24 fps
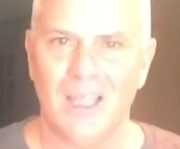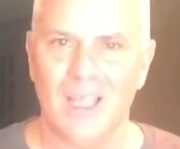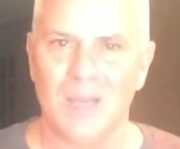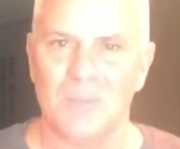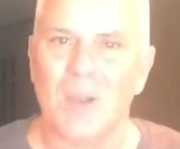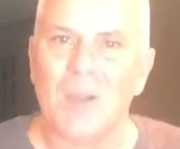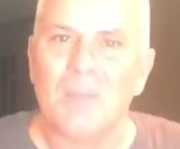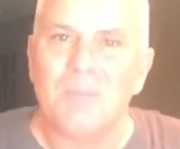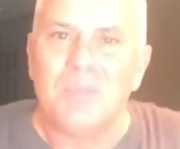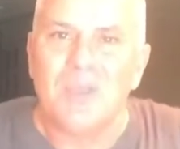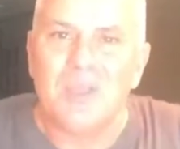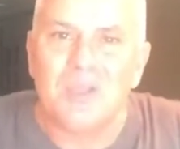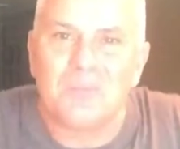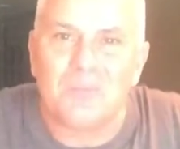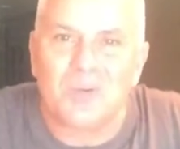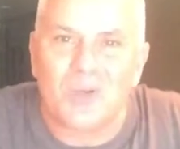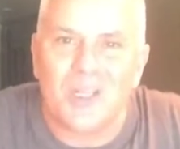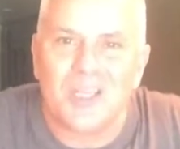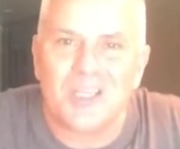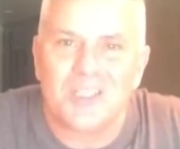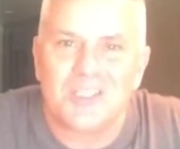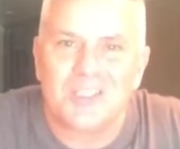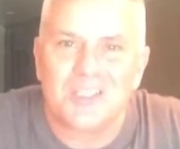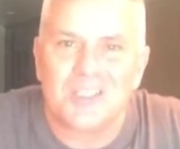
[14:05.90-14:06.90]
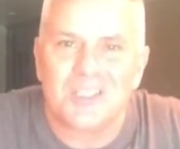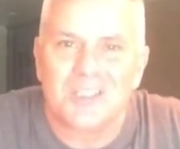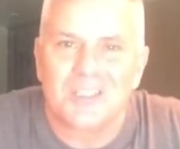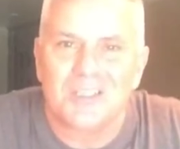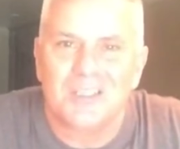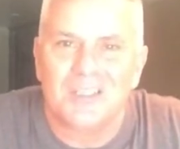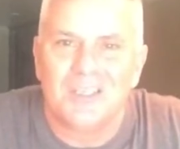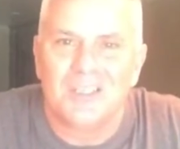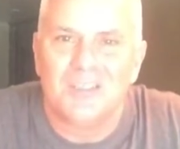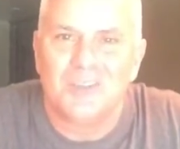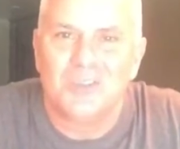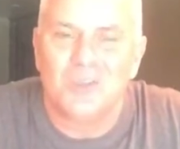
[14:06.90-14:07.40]
And my
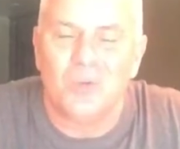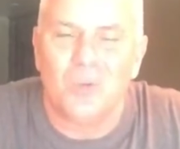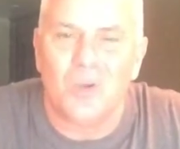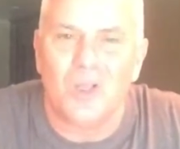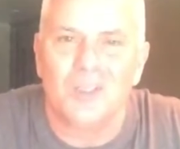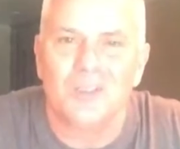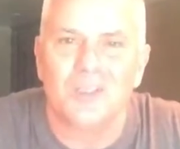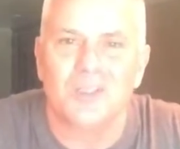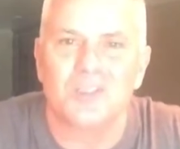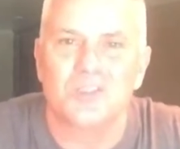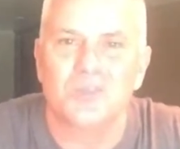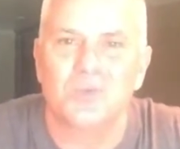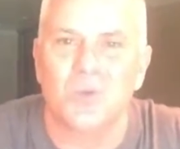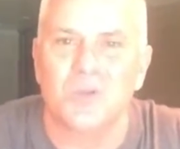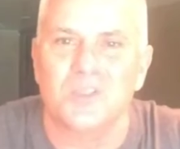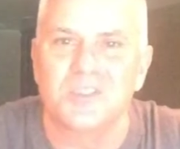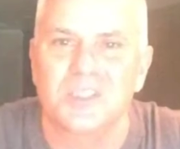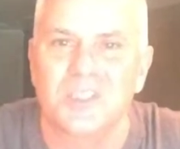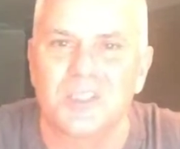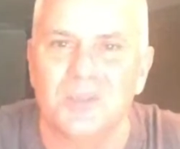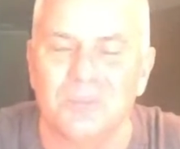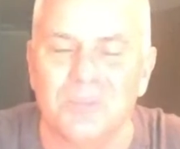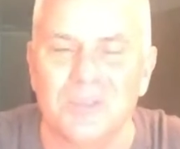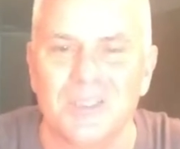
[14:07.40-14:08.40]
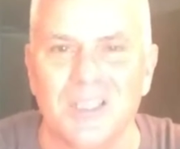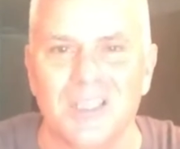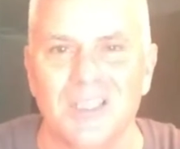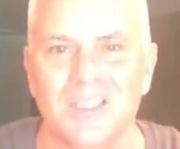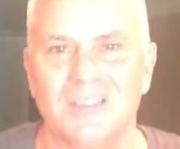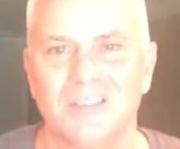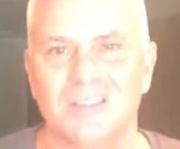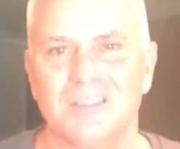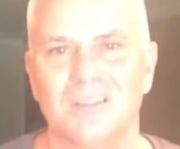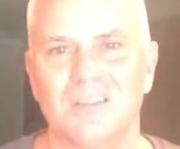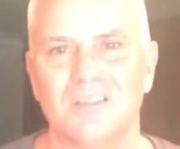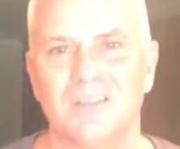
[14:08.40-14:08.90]
bridge to wellness was
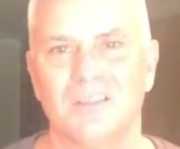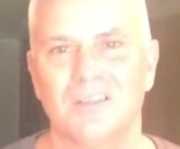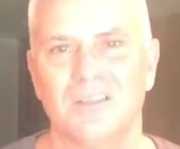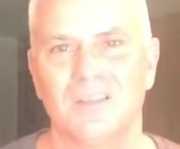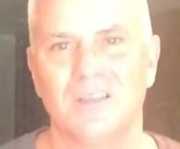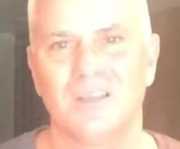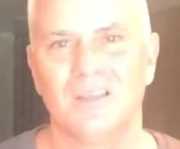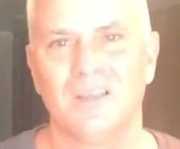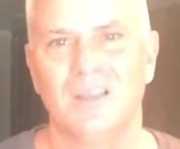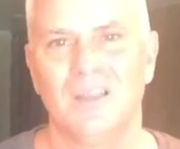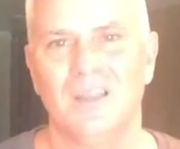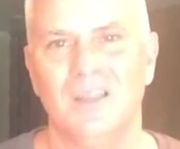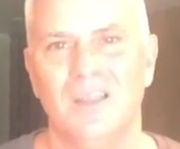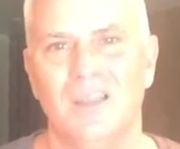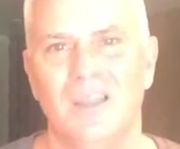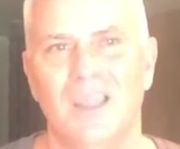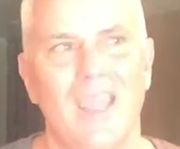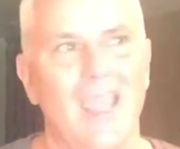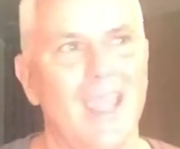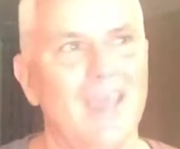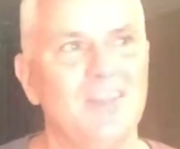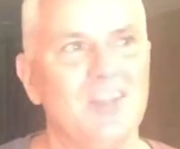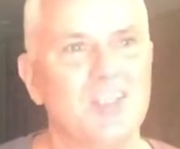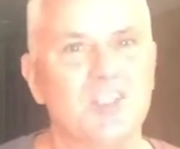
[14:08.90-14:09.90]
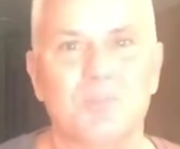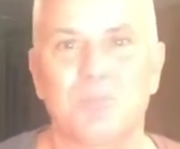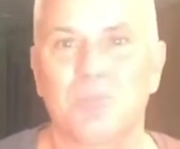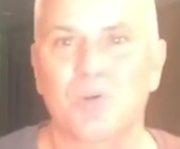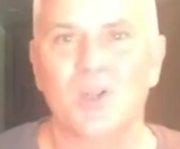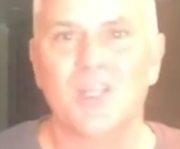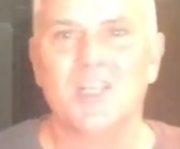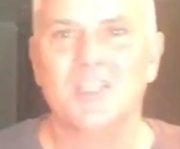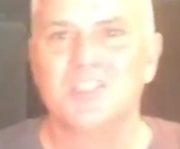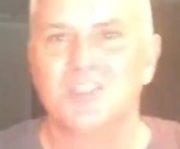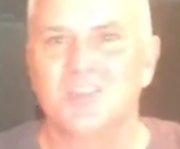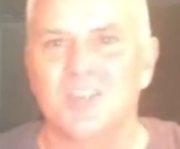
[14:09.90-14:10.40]
complete. And this
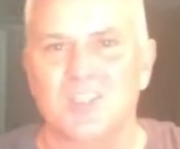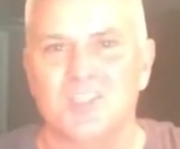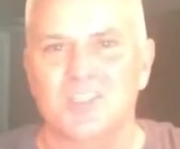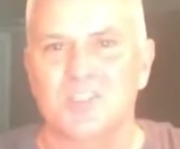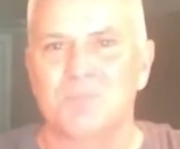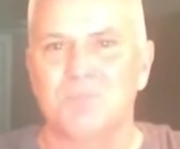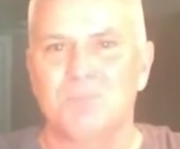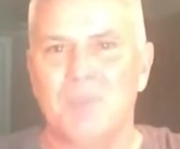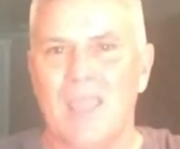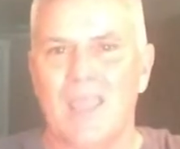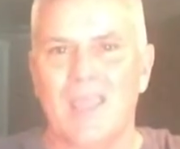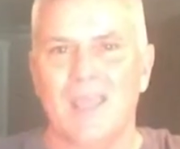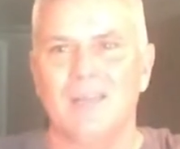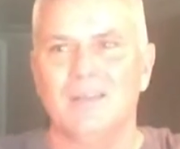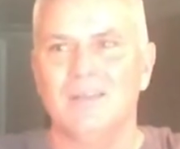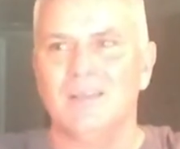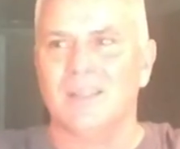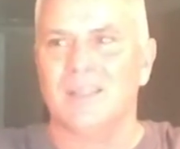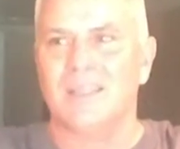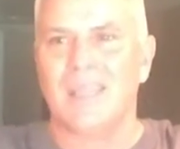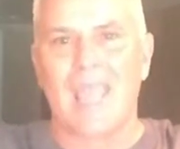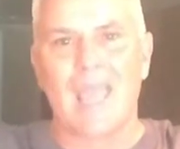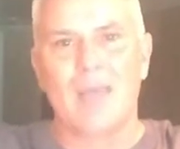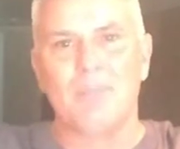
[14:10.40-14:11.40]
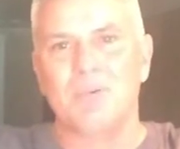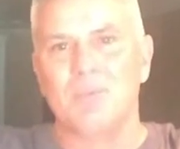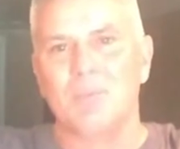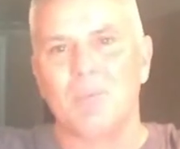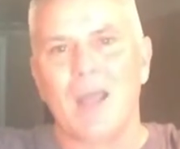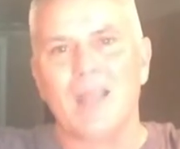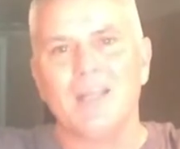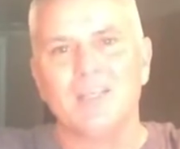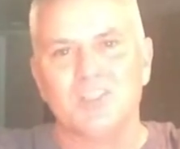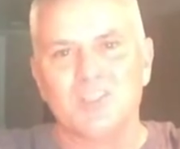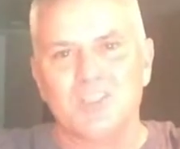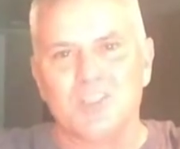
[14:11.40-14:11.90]
bridge that spanned the gap of
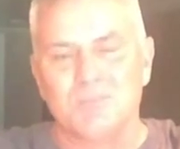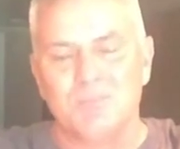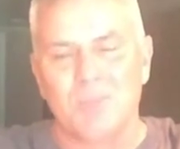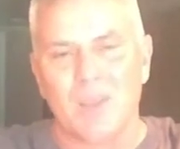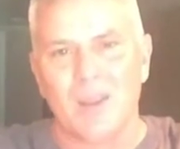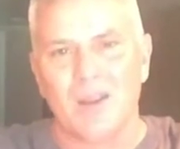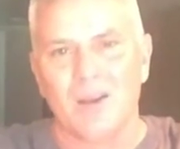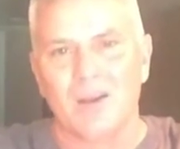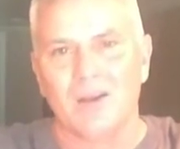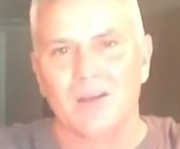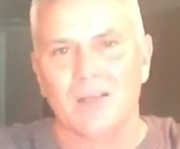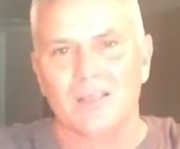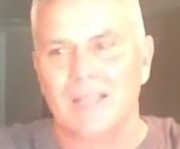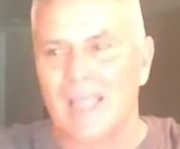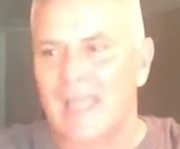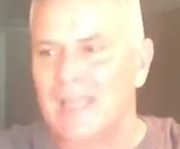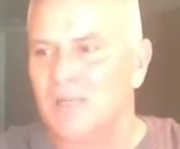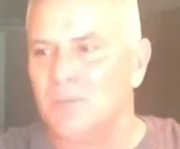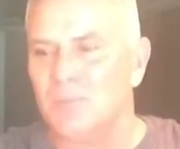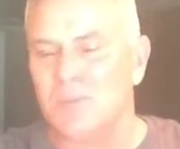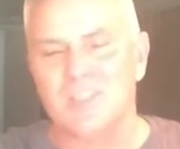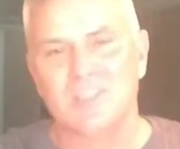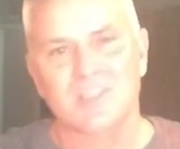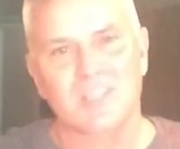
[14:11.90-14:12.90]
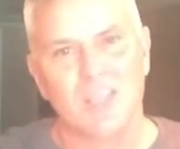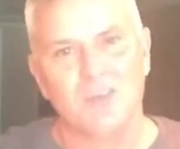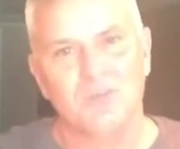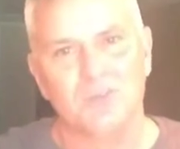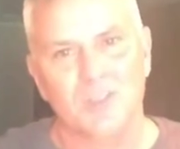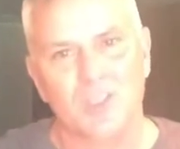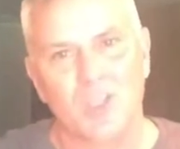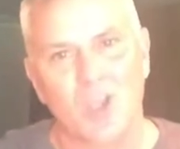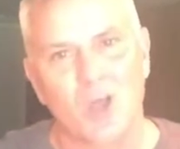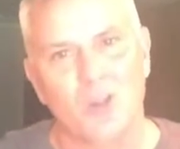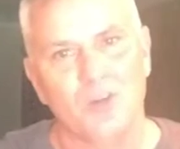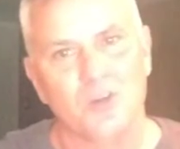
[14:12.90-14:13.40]
my despair and landed me
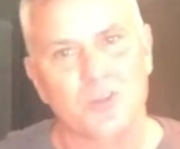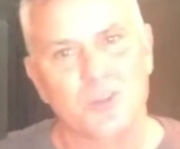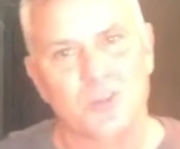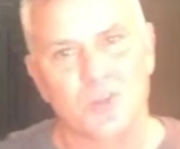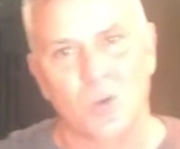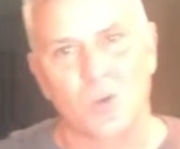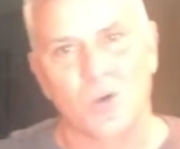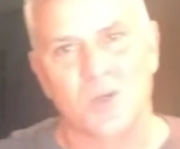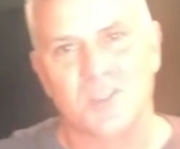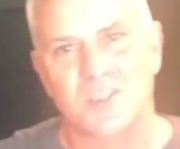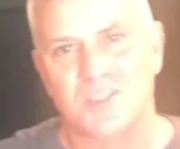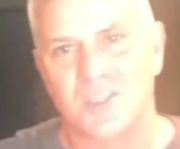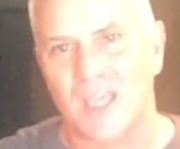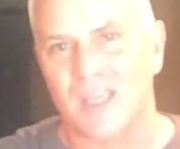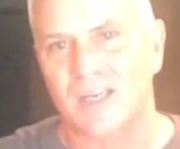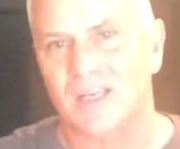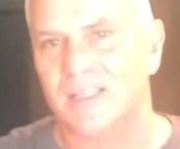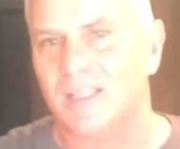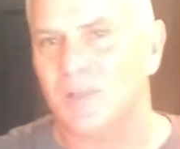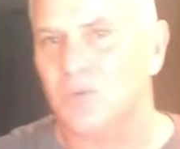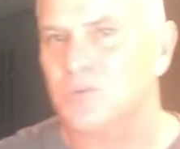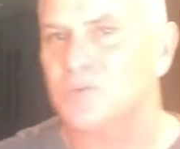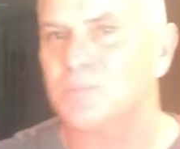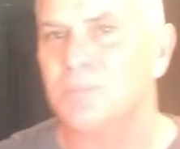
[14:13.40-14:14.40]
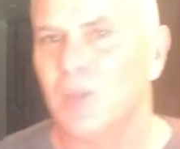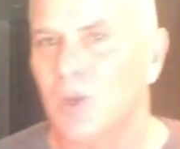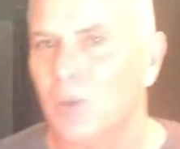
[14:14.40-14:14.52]
safely on the shore of sanity was